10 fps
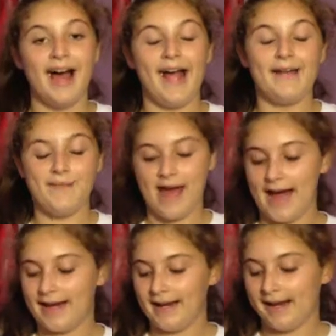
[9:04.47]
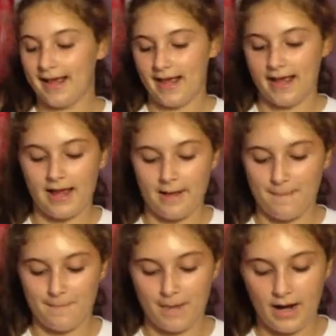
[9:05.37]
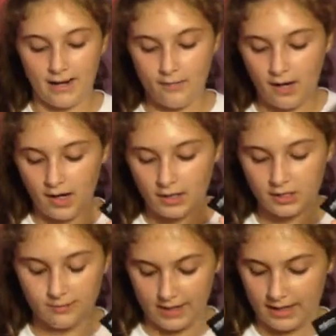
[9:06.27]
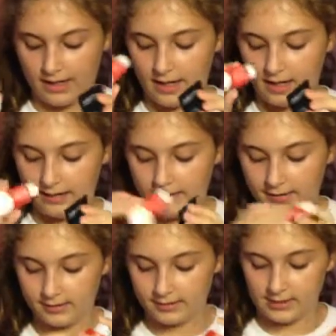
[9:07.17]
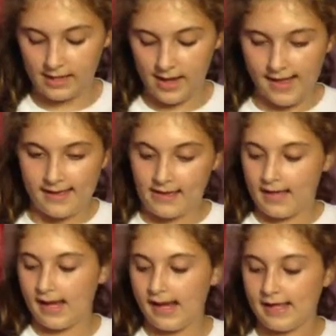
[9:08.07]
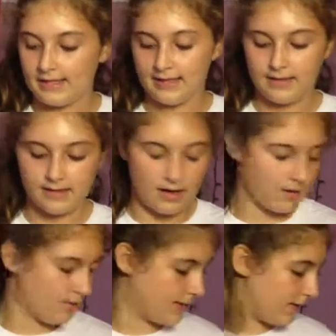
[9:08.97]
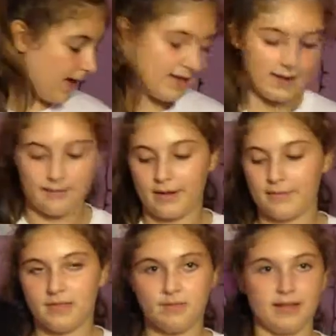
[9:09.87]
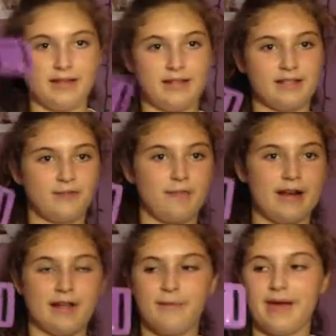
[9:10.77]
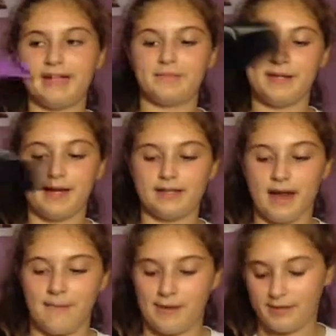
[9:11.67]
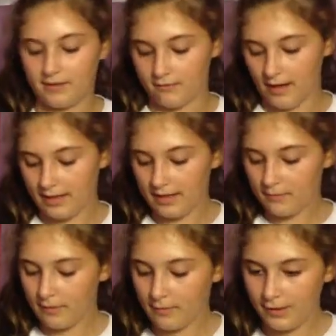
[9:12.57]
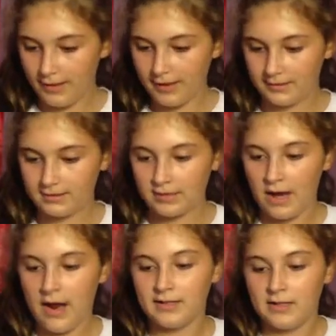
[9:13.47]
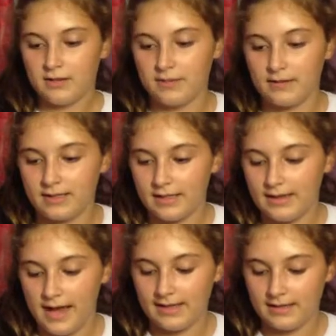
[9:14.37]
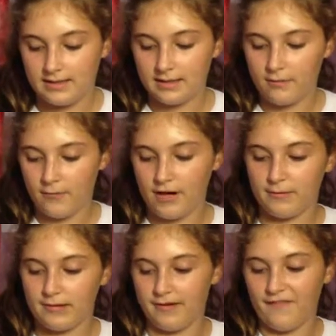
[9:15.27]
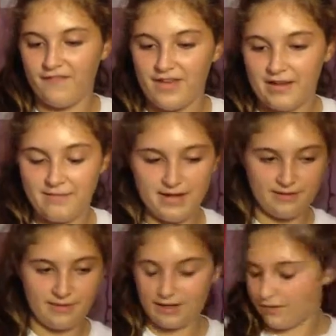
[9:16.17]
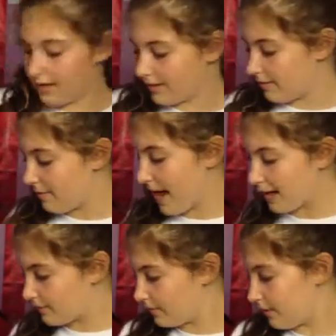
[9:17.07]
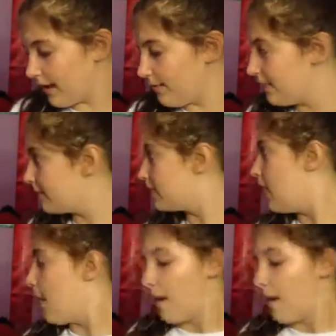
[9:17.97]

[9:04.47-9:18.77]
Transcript: I am adding a body wash, my inhaler, and this is not going in that thing, but I'm just bringing this running band because I might want to go running one morning. So I'm sticking that somewhere where it'll fit because my suitcase is packed full and I haven't even